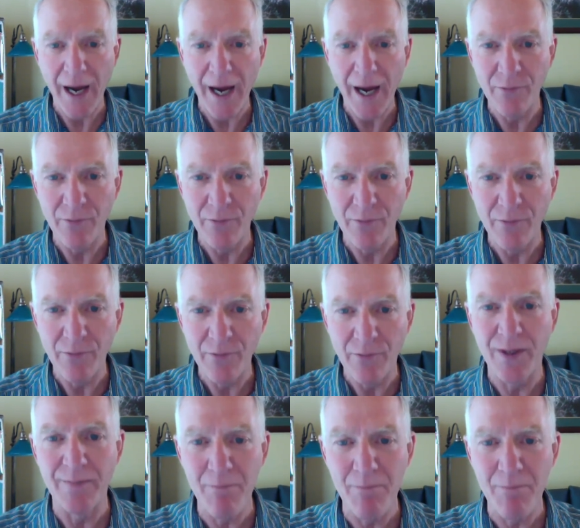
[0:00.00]

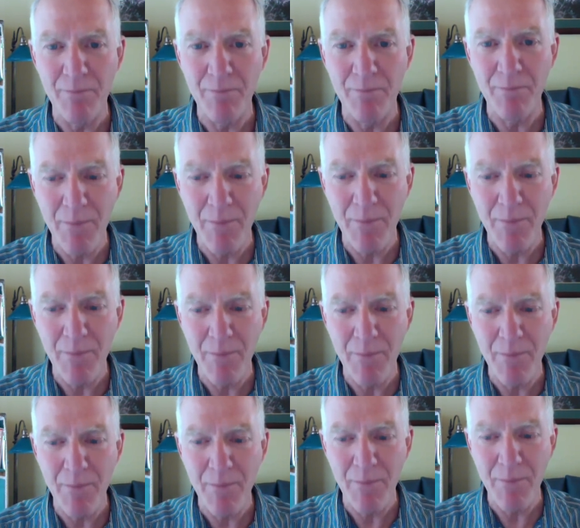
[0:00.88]

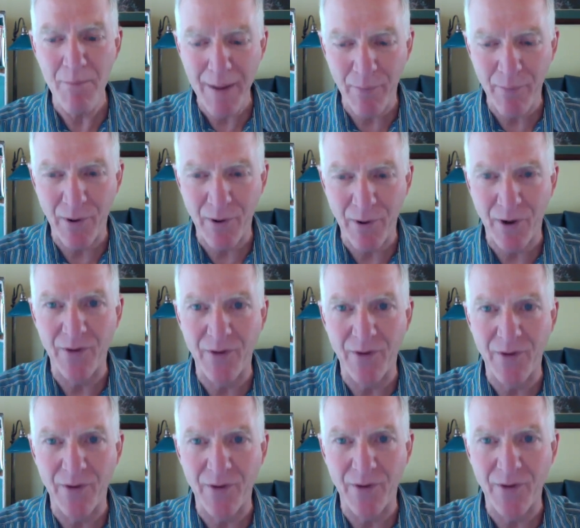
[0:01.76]
remember
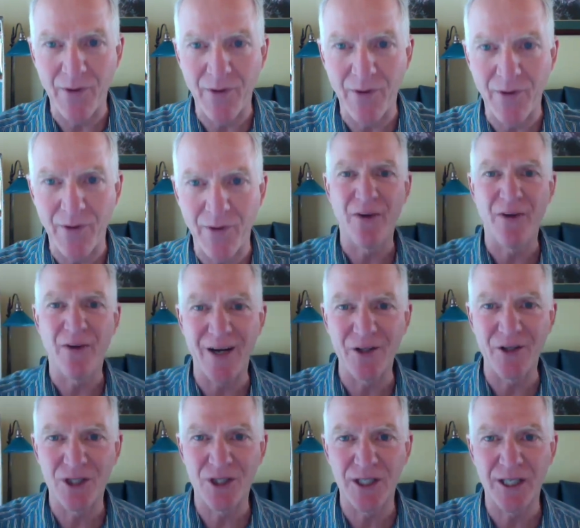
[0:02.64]
that you
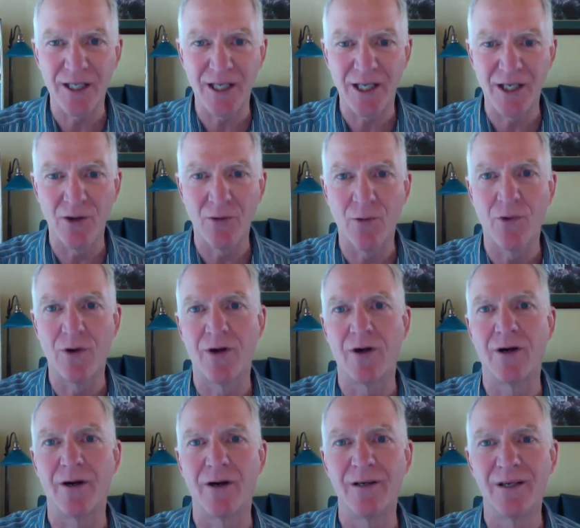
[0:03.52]
always had a smile
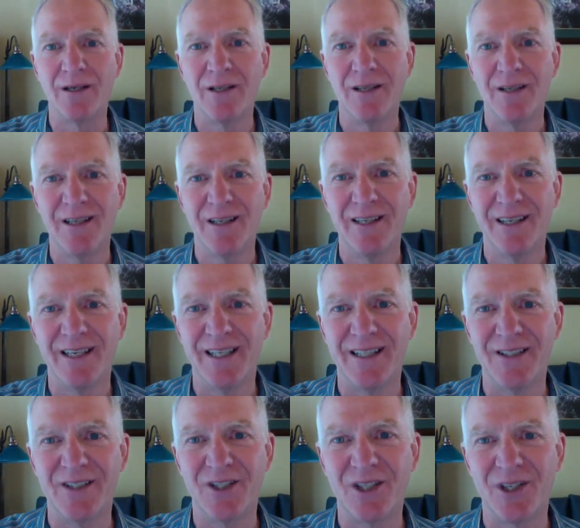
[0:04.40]
on your face,
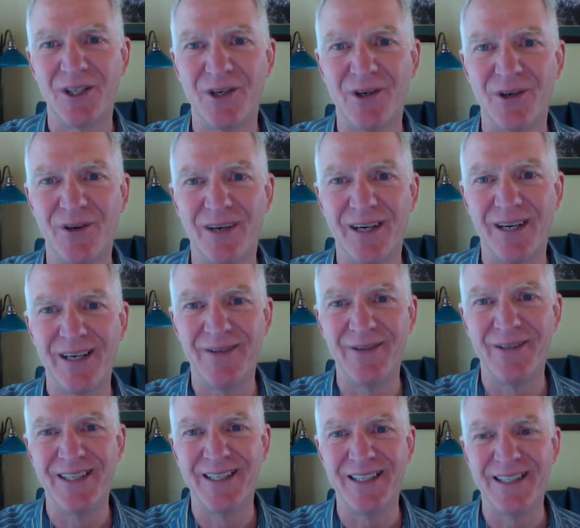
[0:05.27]
regardless of
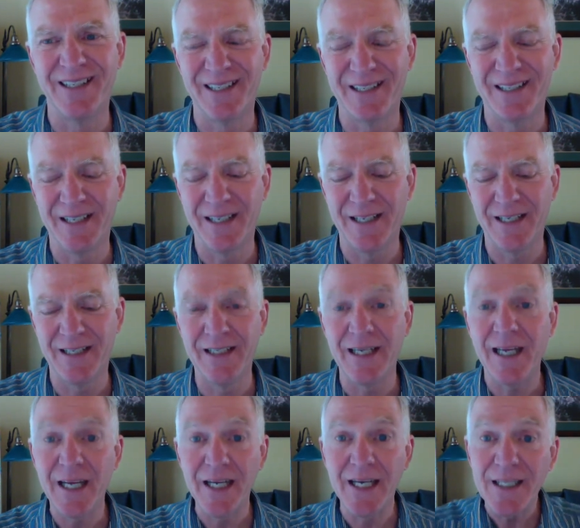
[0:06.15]
how sick you
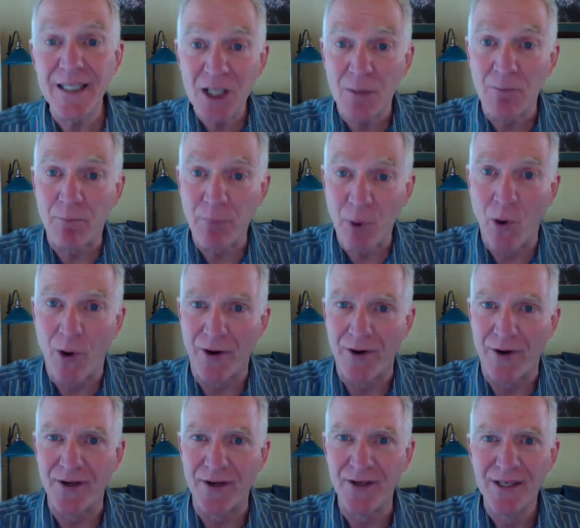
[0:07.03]
were. And
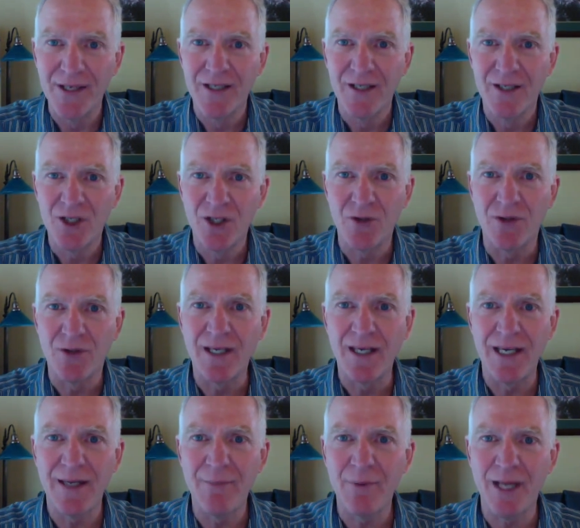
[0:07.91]
so, I mean,
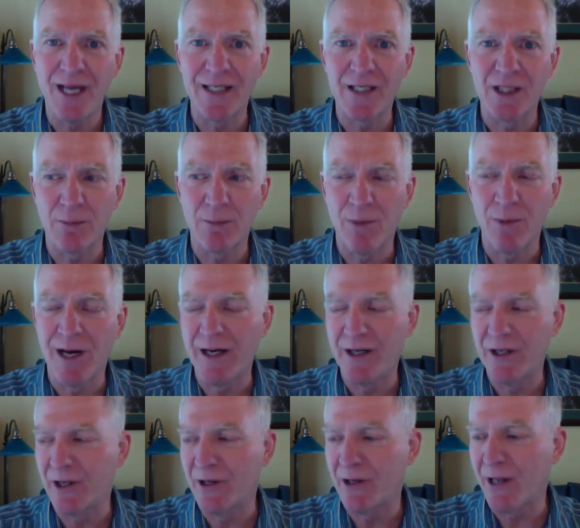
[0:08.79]
it is
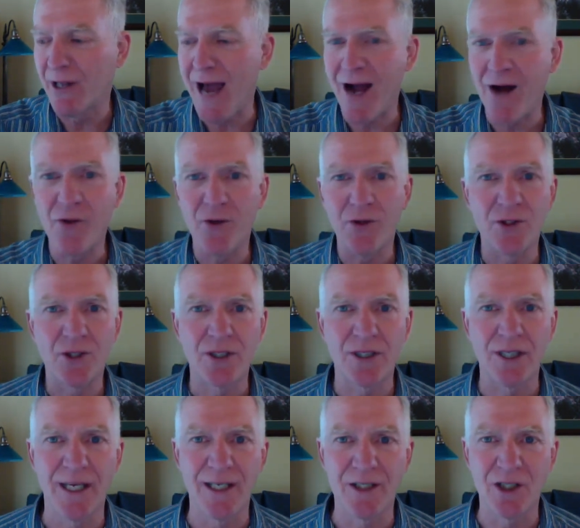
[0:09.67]
important to
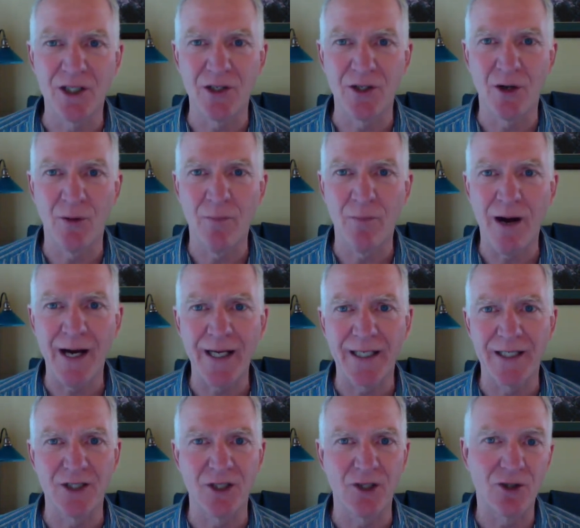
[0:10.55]
keep that smile
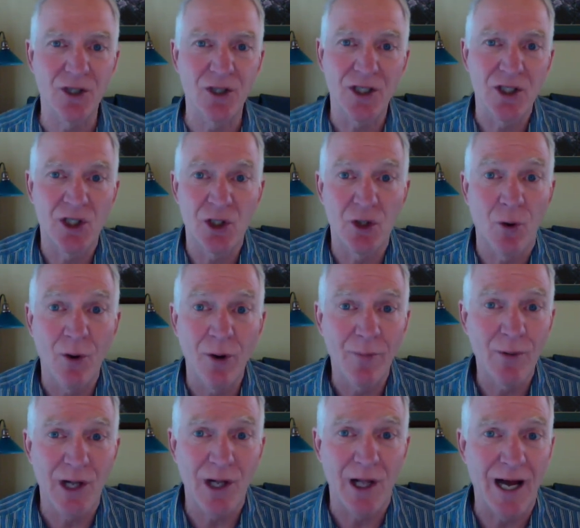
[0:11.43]
and allow those
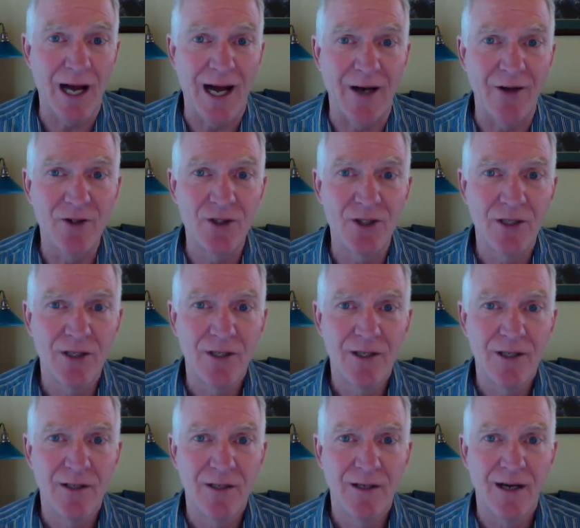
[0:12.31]
things to go by, because they're
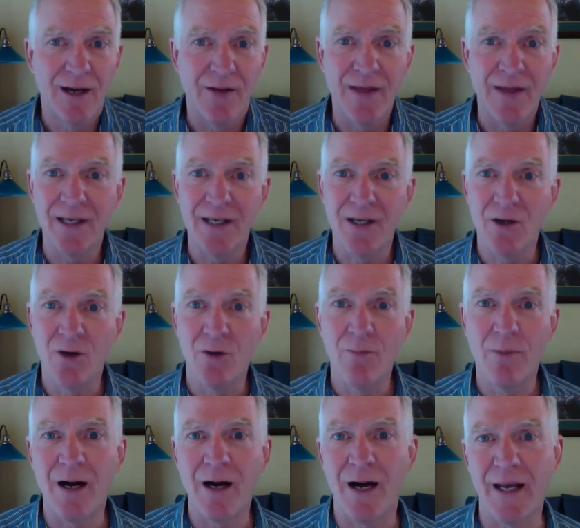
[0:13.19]
just storm
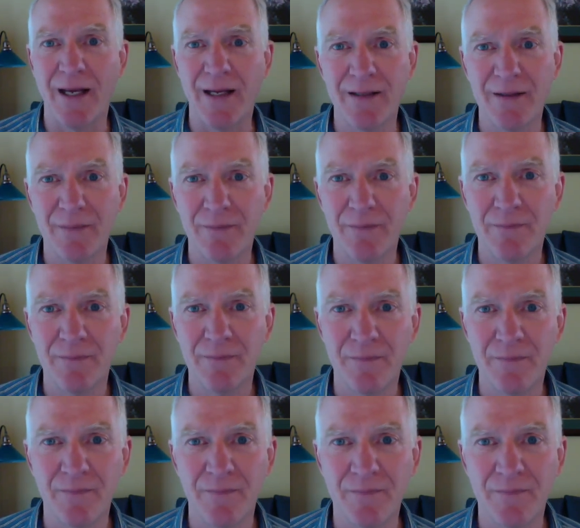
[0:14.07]
clouds and they can go by.